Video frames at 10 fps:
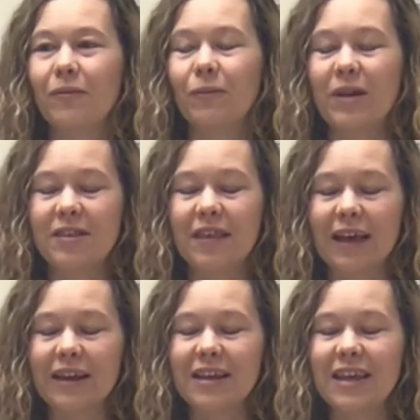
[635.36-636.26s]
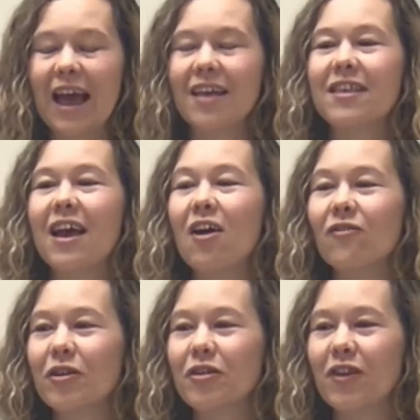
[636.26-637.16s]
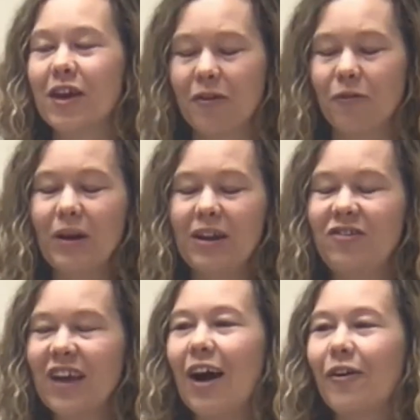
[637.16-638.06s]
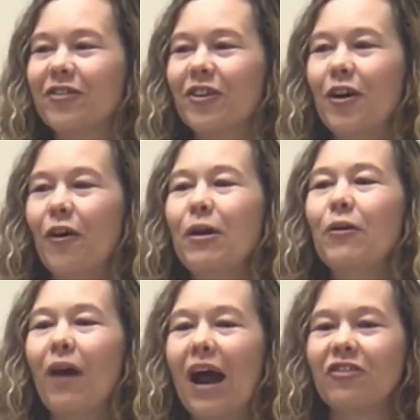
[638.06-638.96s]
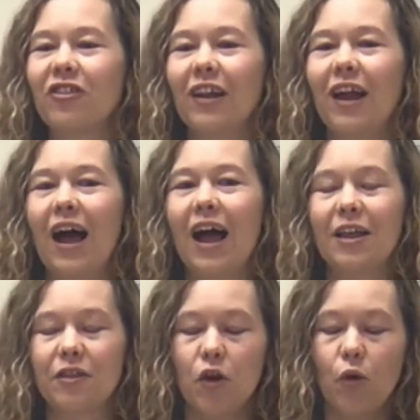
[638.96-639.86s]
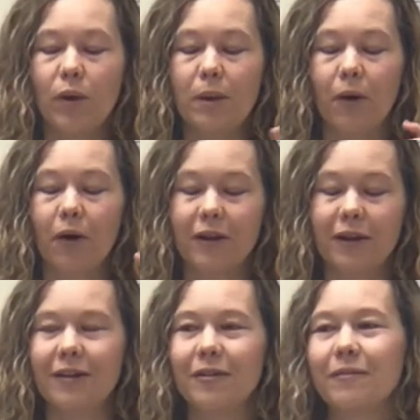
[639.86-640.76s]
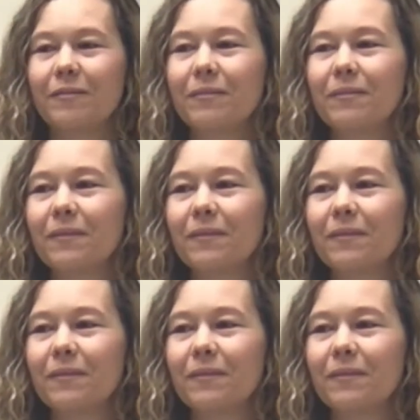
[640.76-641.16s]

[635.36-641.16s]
we second guess everything. We doubt. We rationalize. We bargain.